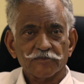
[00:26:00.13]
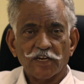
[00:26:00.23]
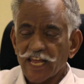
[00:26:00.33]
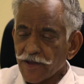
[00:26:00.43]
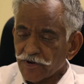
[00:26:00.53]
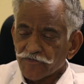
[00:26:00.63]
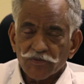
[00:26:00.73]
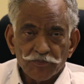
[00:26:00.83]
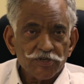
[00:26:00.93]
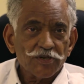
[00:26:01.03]
Labor
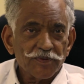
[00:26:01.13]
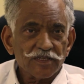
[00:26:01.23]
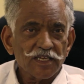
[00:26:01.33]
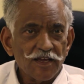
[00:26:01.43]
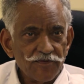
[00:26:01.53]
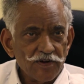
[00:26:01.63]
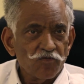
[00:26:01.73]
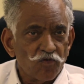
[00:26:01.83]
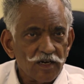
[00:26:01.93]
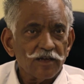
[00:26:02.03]
from Puttaparthi. Every
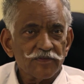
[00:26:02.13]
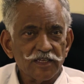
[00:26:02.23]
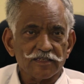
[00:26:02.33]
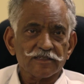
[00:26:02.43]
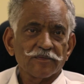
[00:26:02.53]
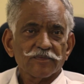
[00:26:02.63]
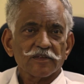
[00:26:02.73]
one of this